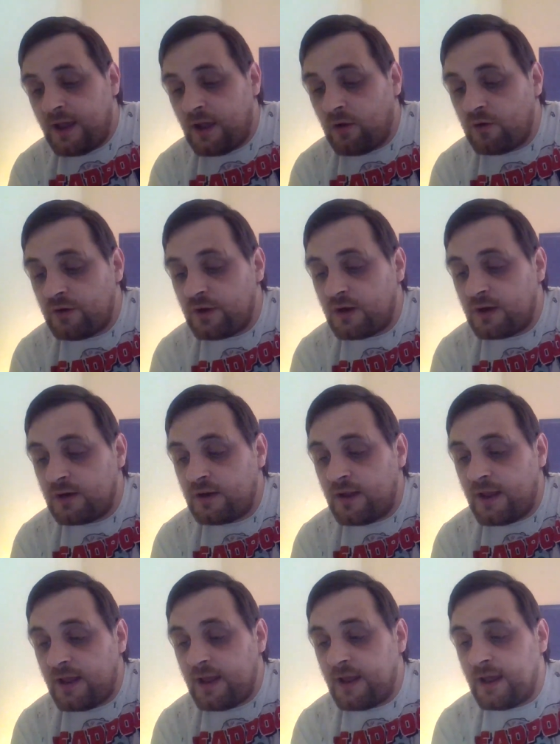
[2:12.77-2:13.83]
under
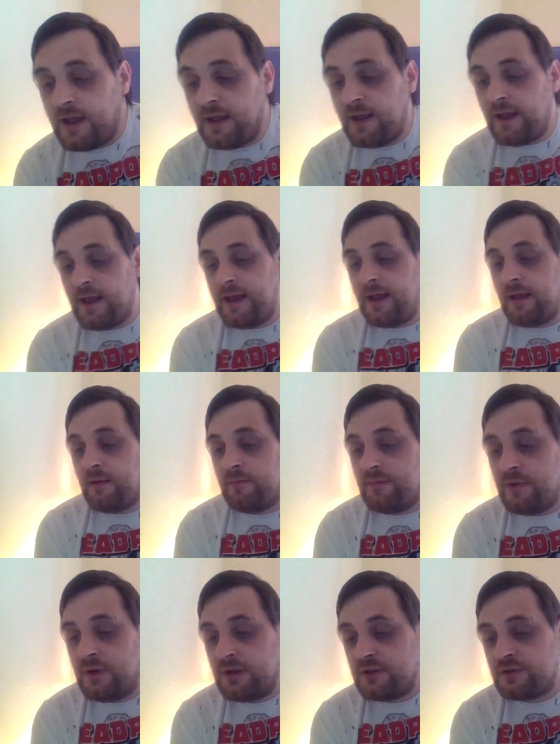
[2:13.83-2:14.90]
the
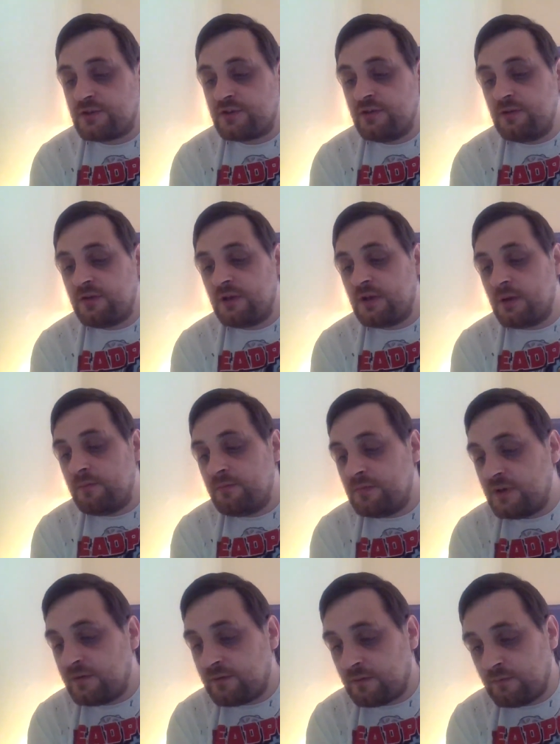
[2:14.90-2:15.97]
um, pseudonym,
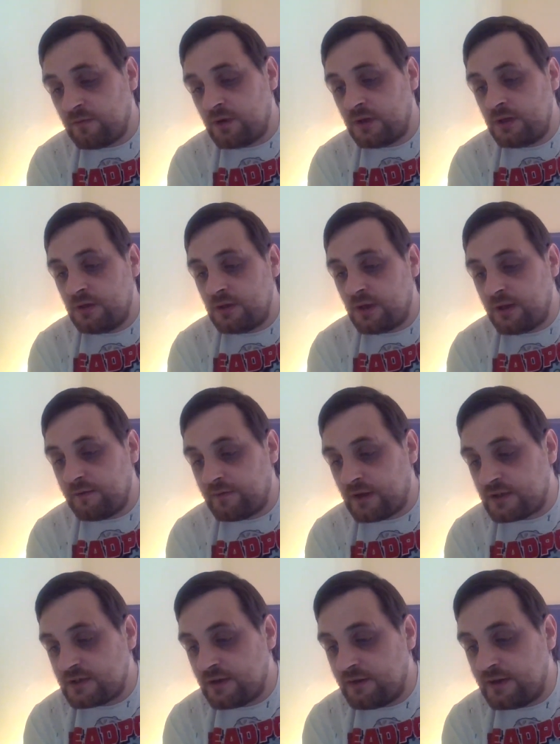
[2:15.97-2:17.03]
if I'm right, if
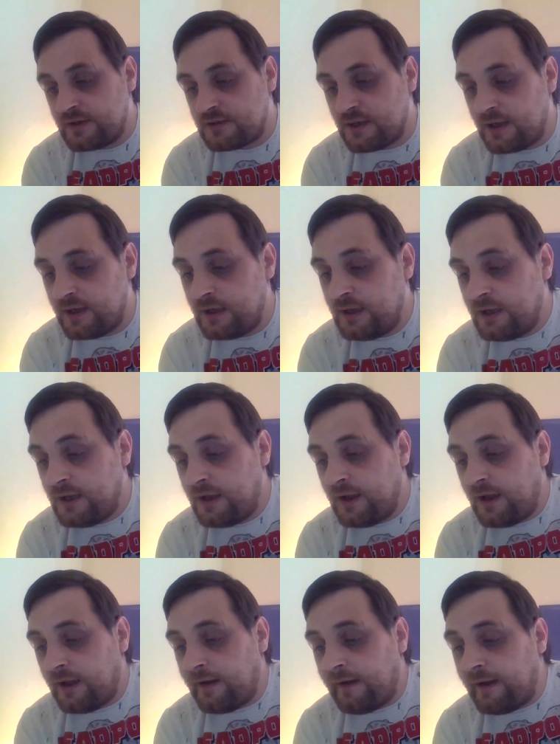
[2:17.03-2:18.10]
that's how you say it,
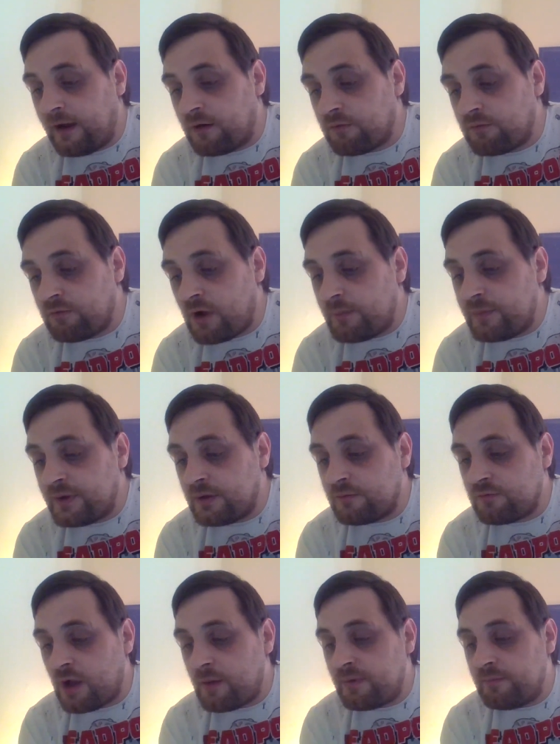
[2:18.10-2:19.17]
uh, Robert,
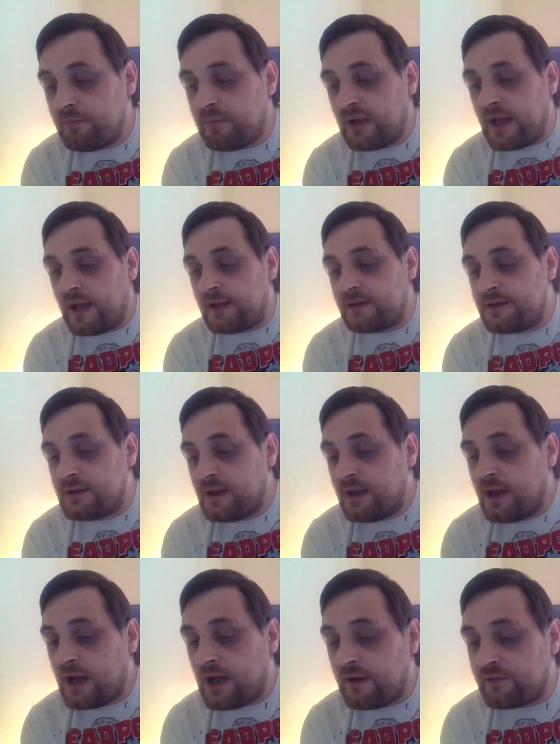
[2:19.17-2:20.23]
Robin Bland.
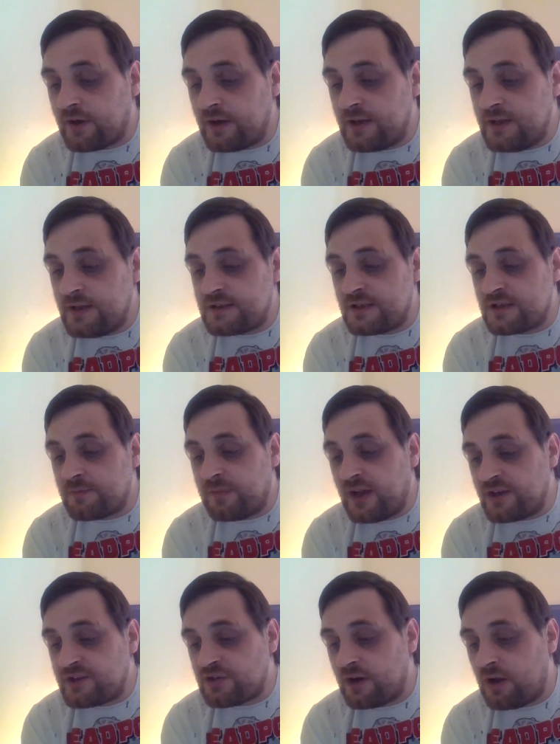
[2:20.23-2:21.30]
After his
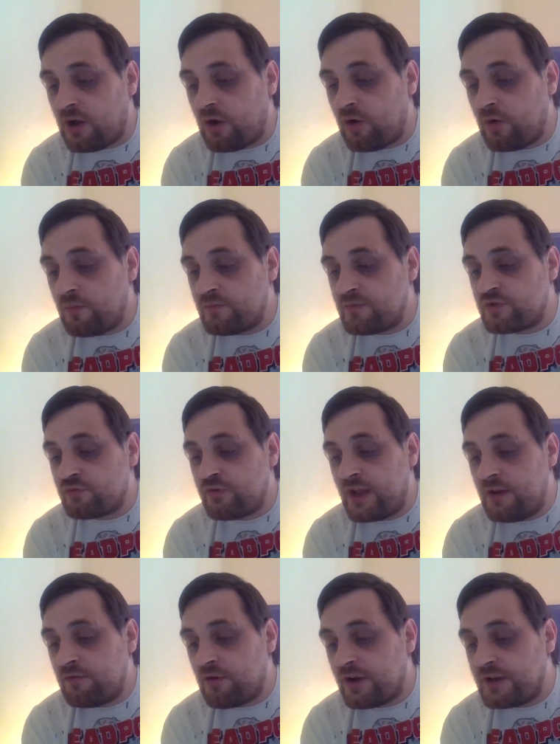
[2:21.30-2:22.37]
displeasure, Holmes'
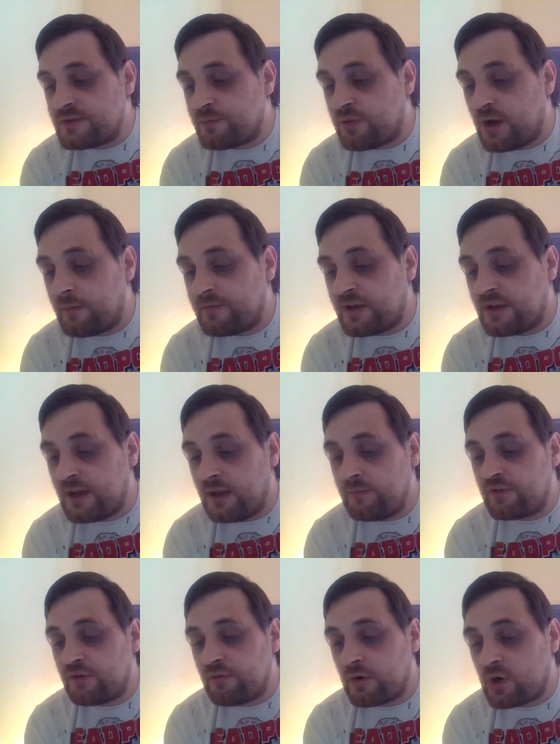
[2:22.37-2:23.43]
rewrites prompted him
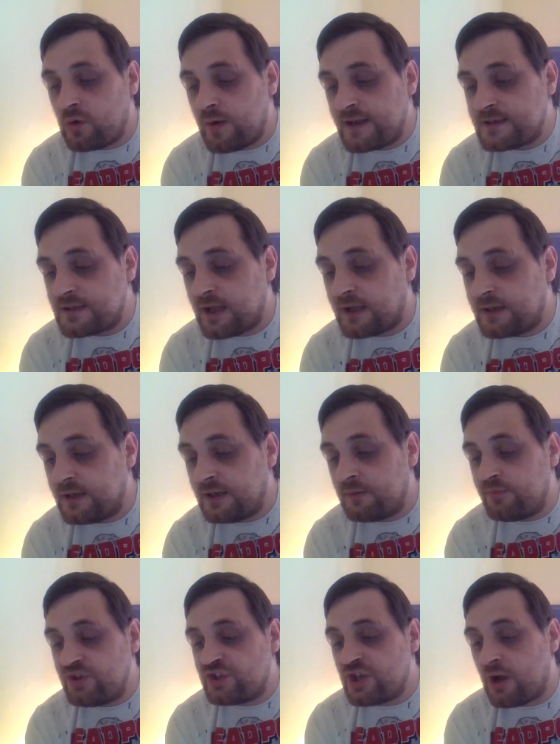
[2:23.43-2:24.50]
to request that
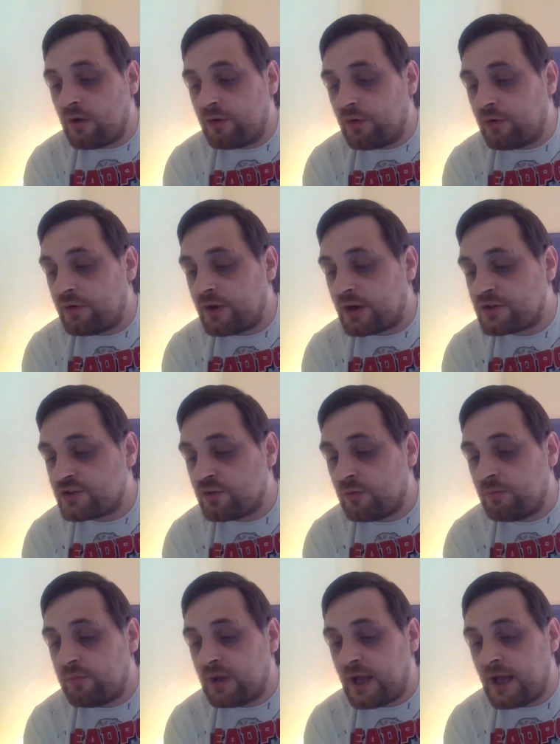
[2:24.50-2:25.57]
it be shown under
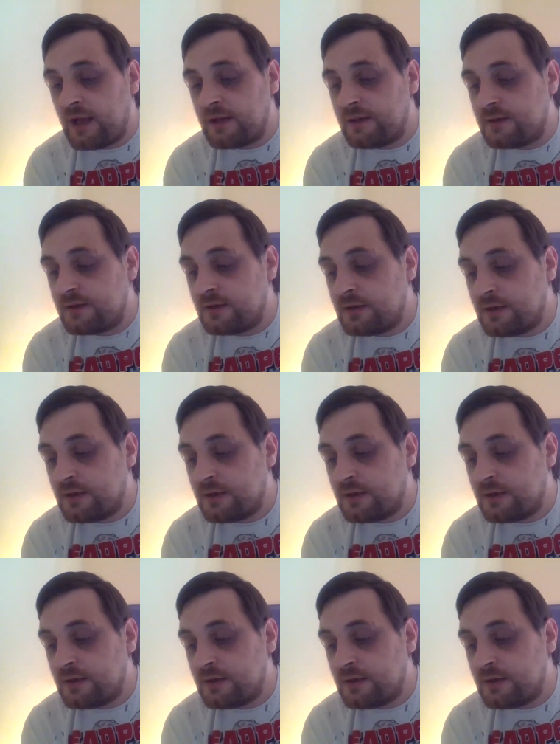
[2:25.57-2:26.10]
some bland.